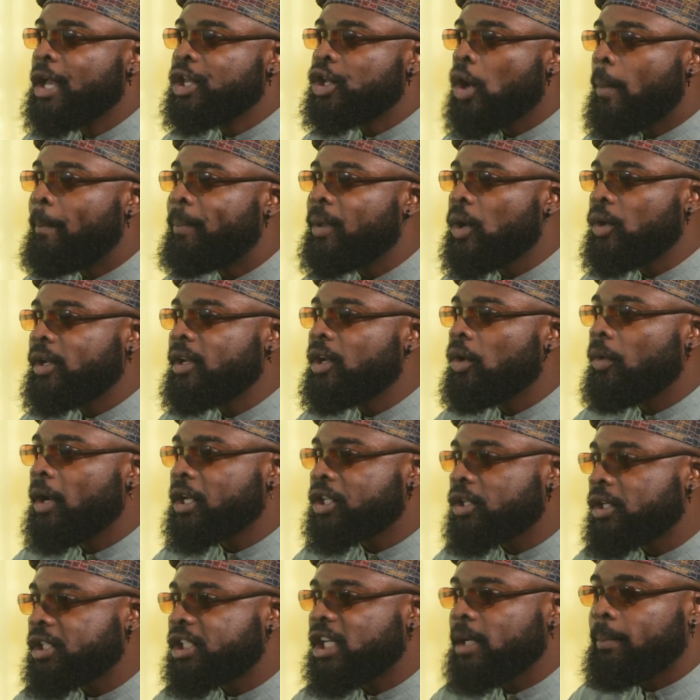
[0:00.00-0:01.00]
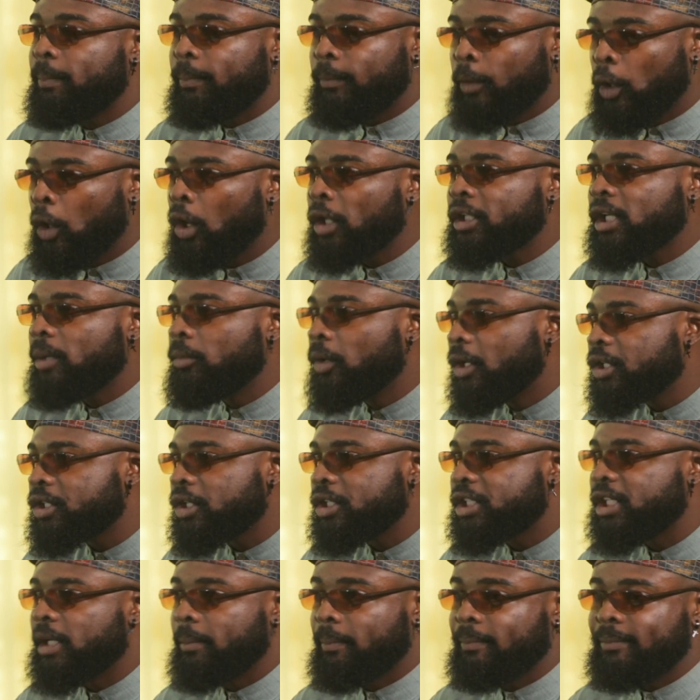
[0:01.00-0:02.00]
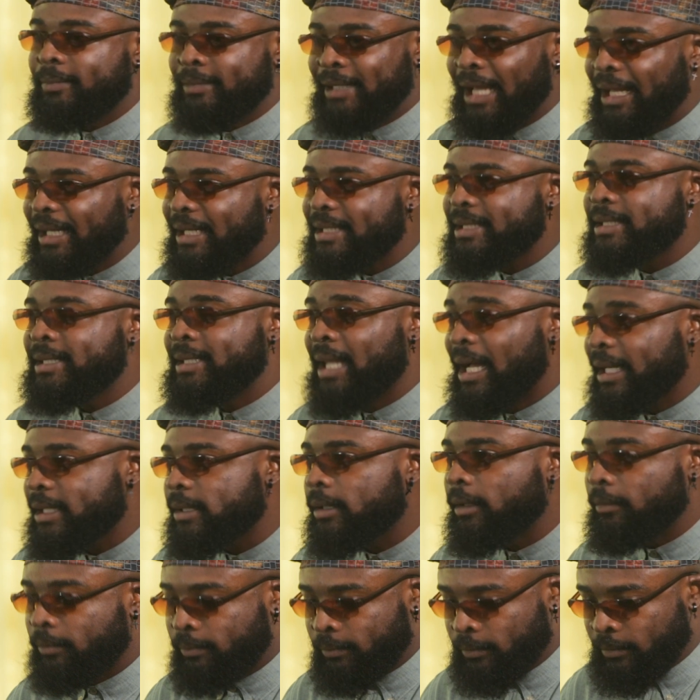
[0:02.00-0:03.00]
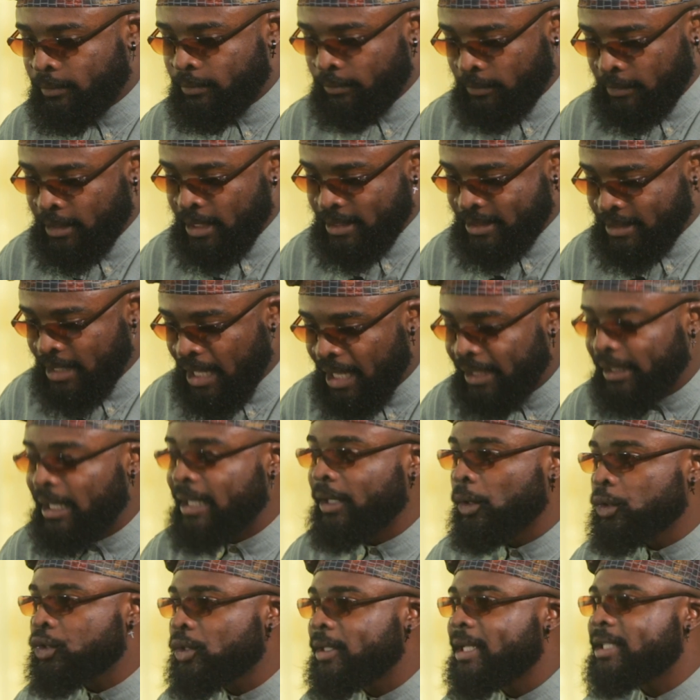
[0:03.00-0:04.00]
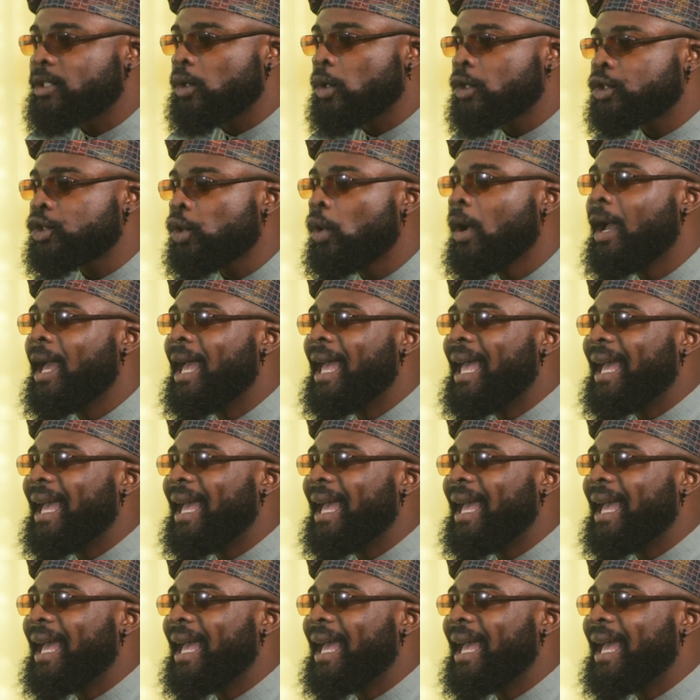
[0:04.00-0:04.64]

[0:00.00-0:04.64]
You're building a relationship, long-term relationship. There's that, and also there's also